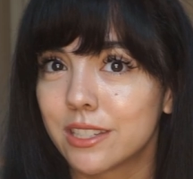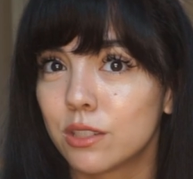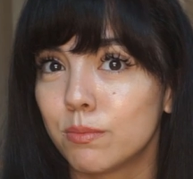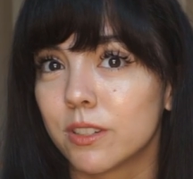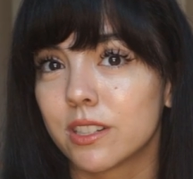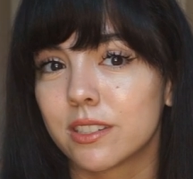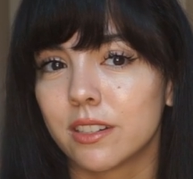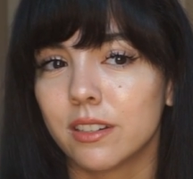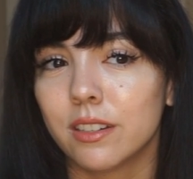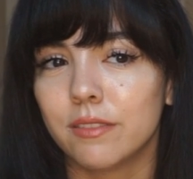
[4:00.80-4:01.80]
super
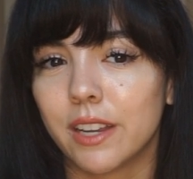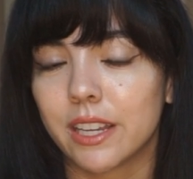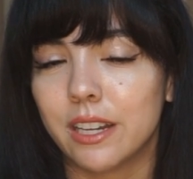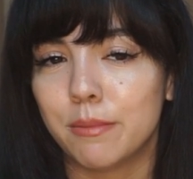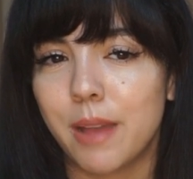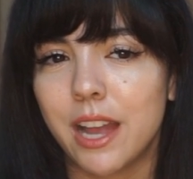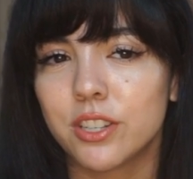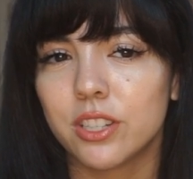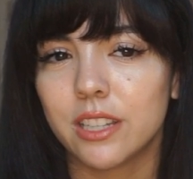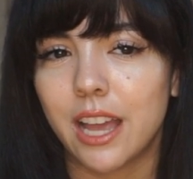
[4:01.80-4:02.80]
assertive, I can
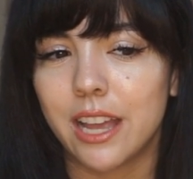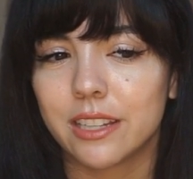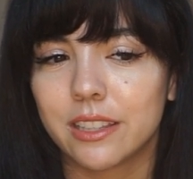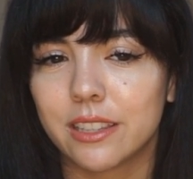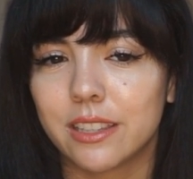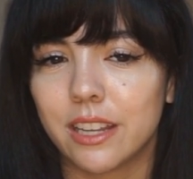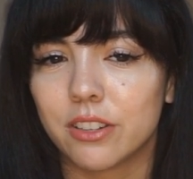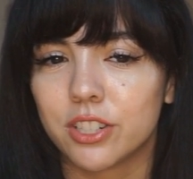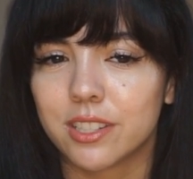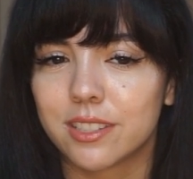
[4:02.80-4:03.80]
imagine that
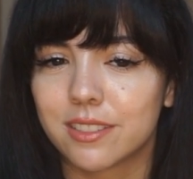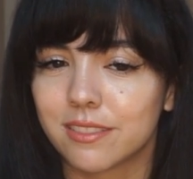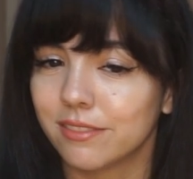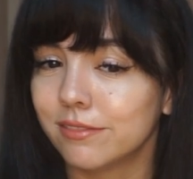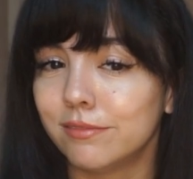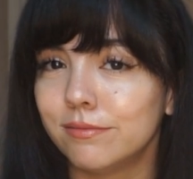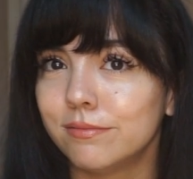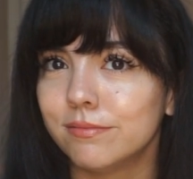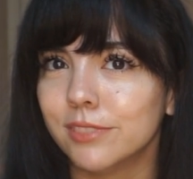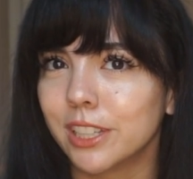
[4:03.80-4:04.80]
they're just
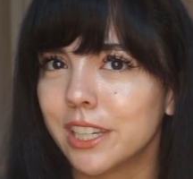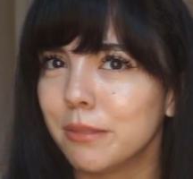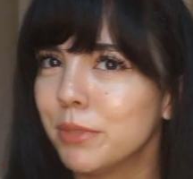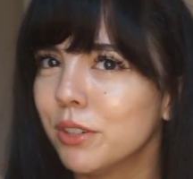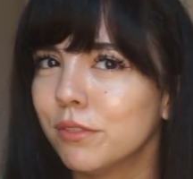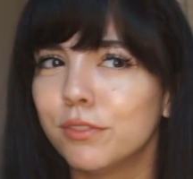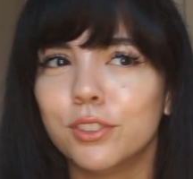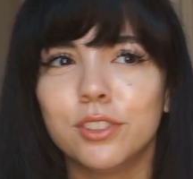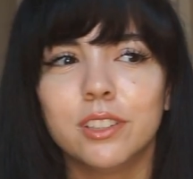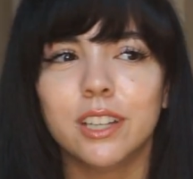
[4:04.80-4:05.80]
looking
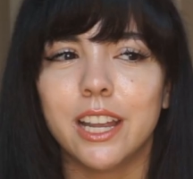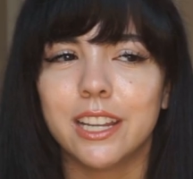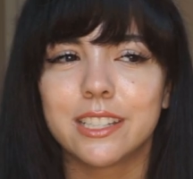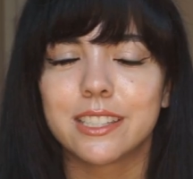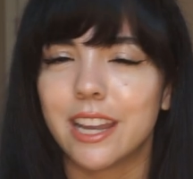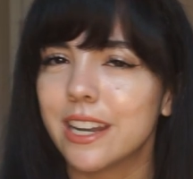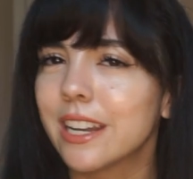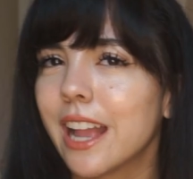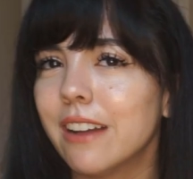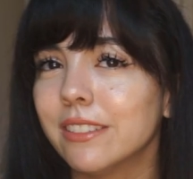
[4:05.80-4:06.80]
beautiful and
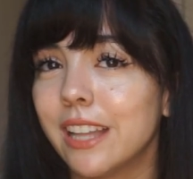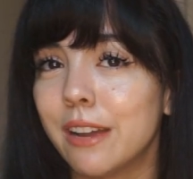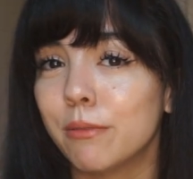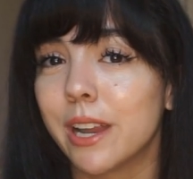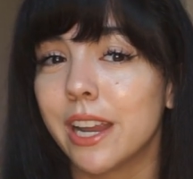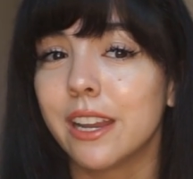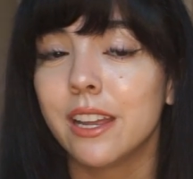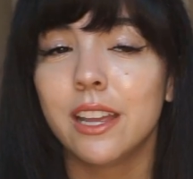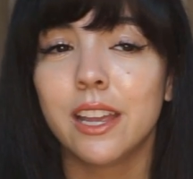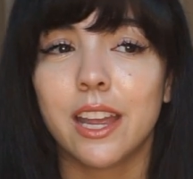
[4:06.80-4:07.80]
standing out in that way.
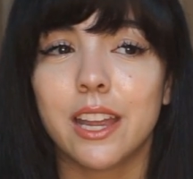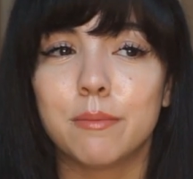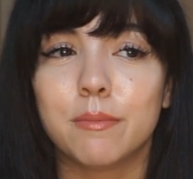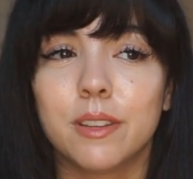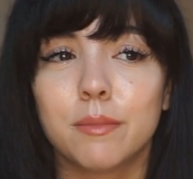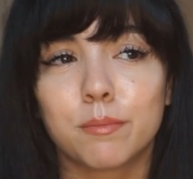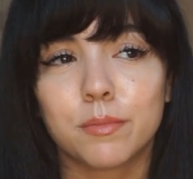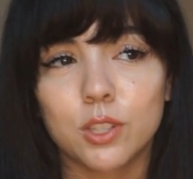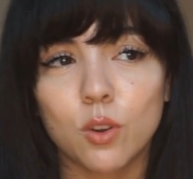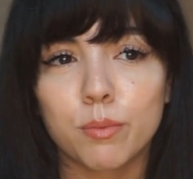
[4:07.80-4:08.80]
And
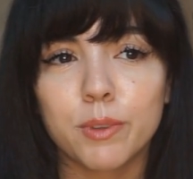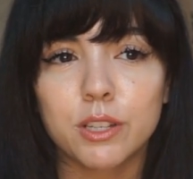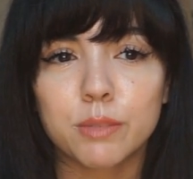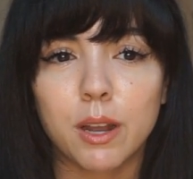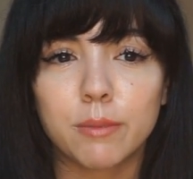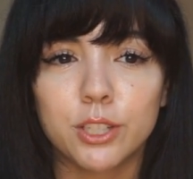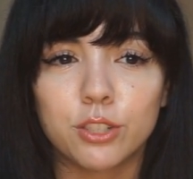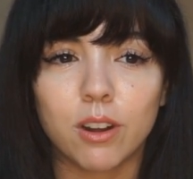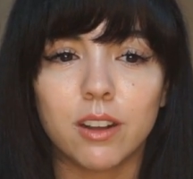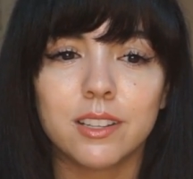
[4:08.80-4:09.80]
Scorpio is probably
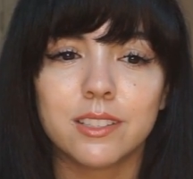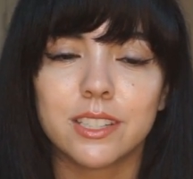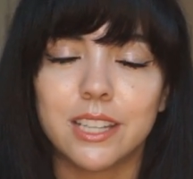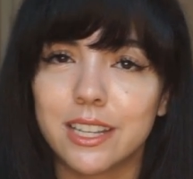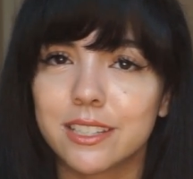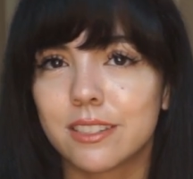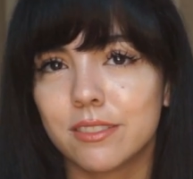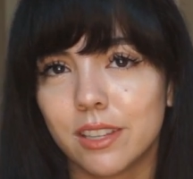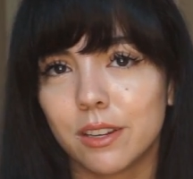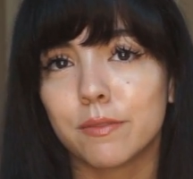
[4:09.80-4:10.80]
drawn, yes, to
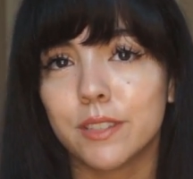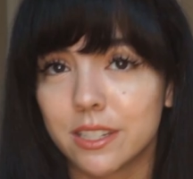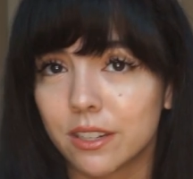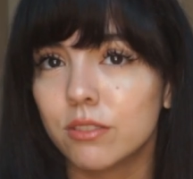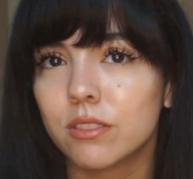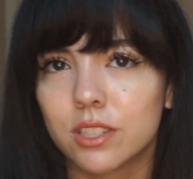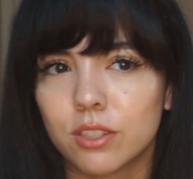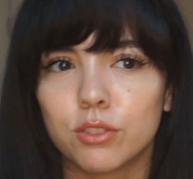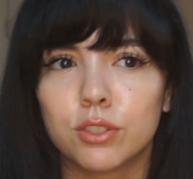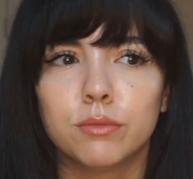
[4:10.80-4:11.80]
their physical and
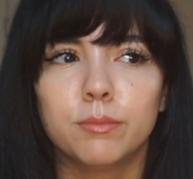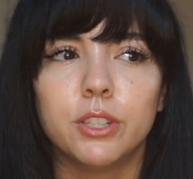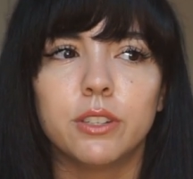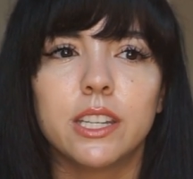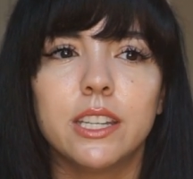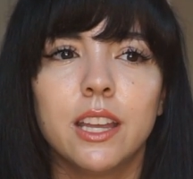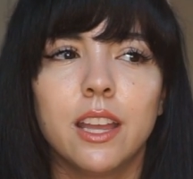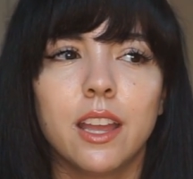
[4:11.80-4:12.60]
social beauty